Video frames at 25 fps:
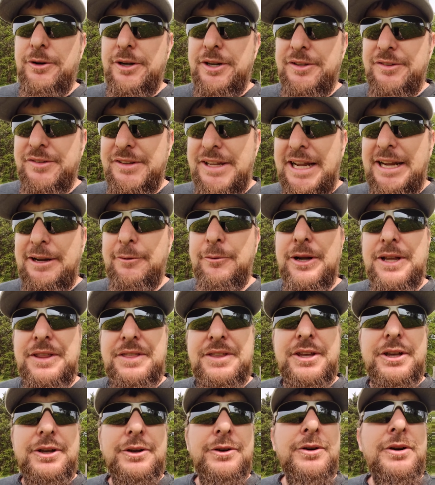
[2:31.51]
to stay
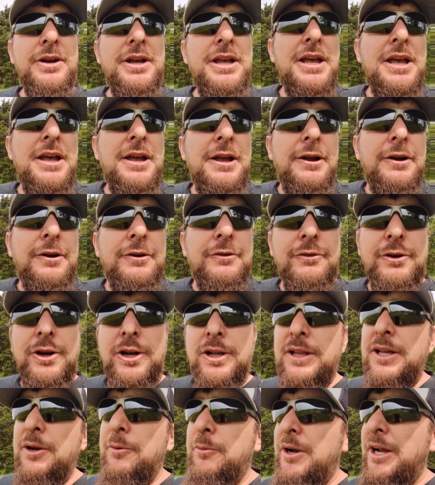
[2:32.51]
with you
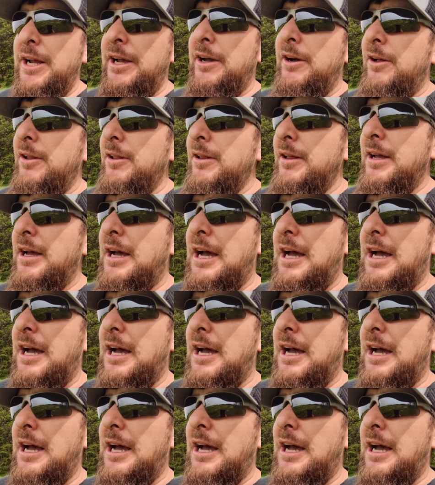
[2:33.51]
really well.